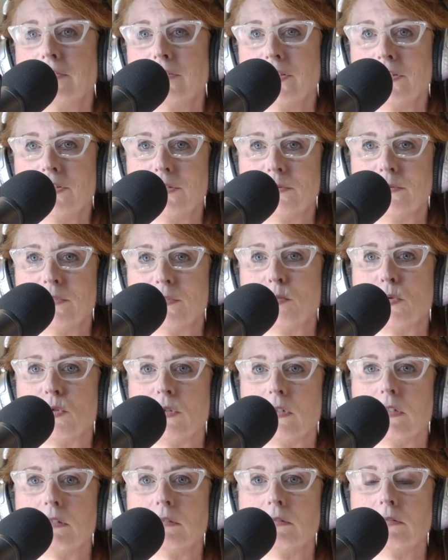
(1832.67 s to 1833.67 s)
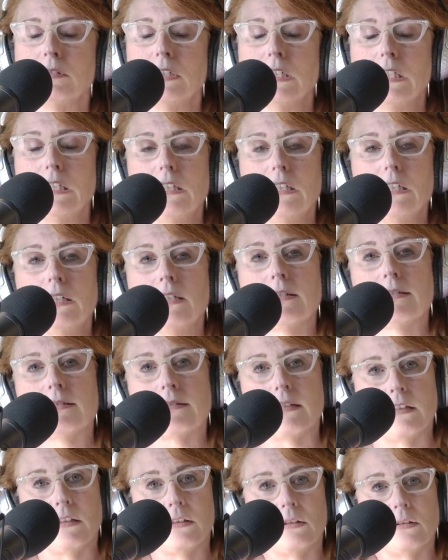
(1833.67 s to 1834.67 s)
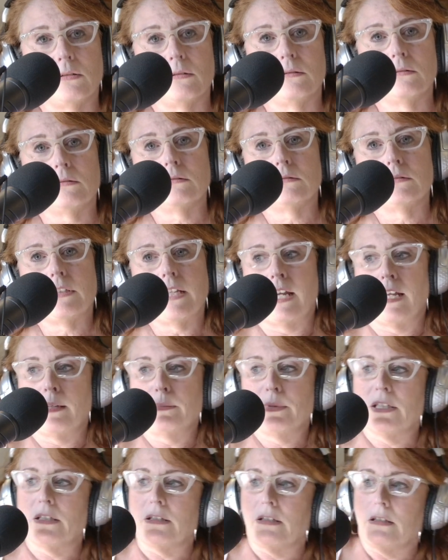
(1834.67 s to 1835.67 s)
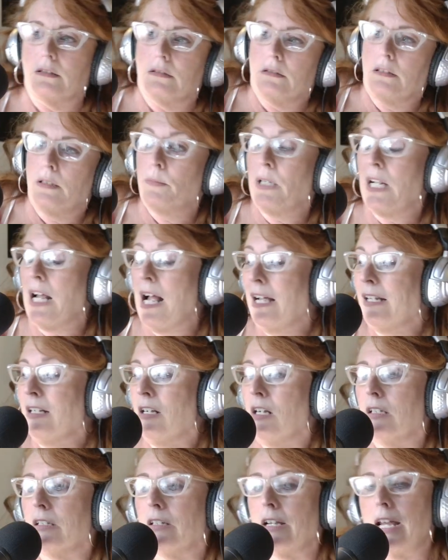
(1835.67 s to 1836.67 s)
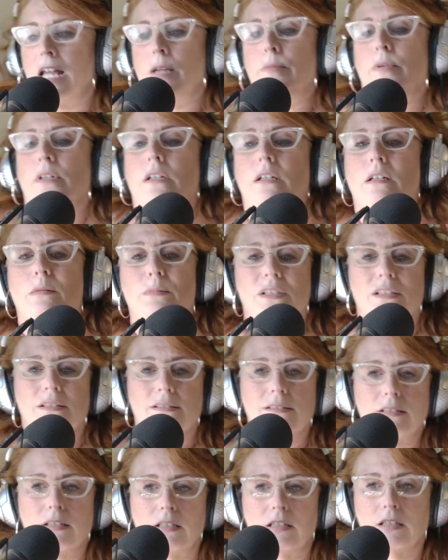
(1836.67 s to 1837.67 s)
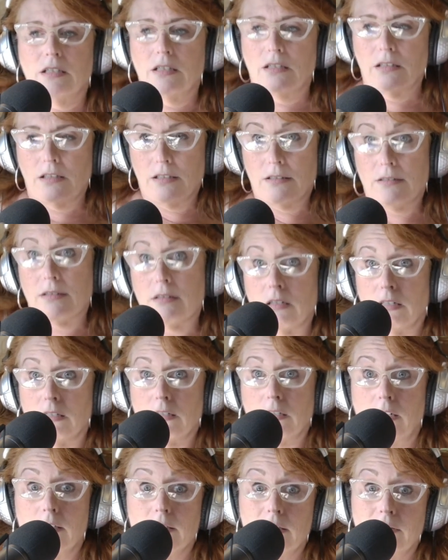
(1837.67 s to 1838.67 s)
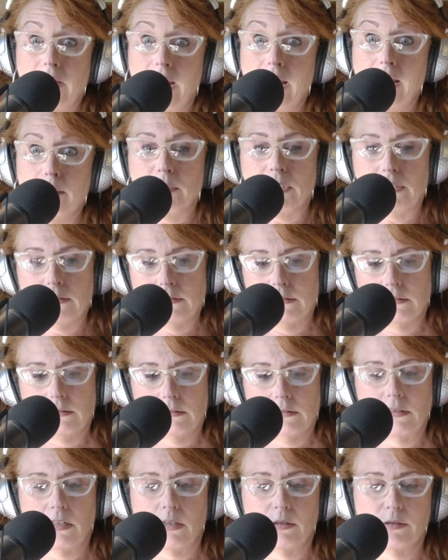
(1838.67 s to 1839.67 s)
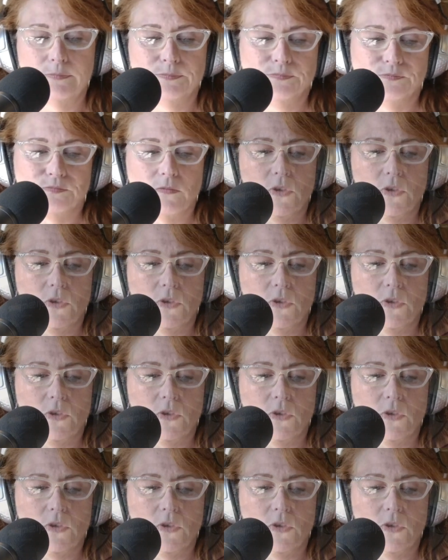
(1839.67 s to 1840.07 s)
after she was born. So Abigail, but I call her Abigail because like there's all kinds of Abbies. So